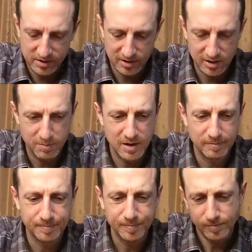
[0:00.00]
I sent them
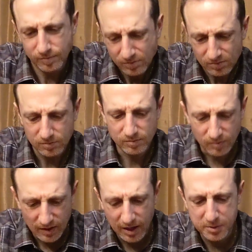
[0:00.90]
in,
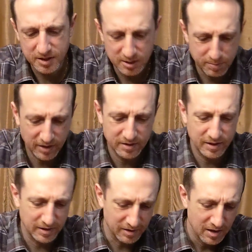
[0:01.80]
I was
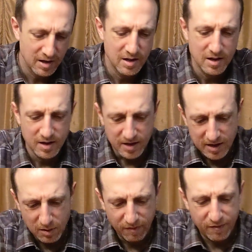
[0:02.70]
expecting,
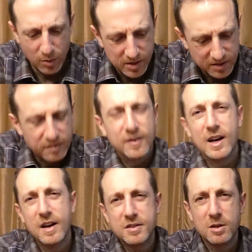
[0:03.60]
4s and
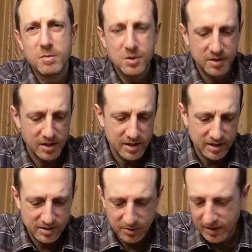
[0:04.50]
5s on most of
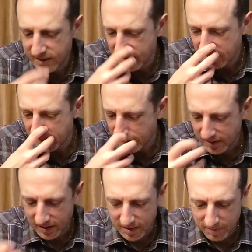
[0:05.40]
these. So anything
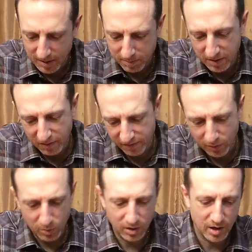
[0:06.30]
above a
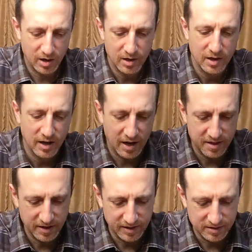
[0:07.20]
4, I
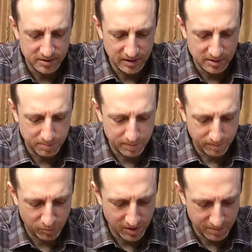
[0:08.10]
think is
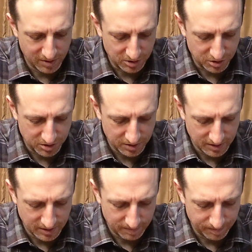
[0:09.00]
pretty much
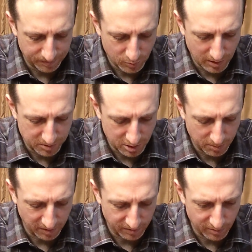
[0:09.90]
what I was
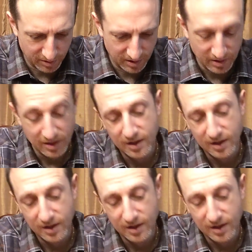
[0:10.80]
hoping for.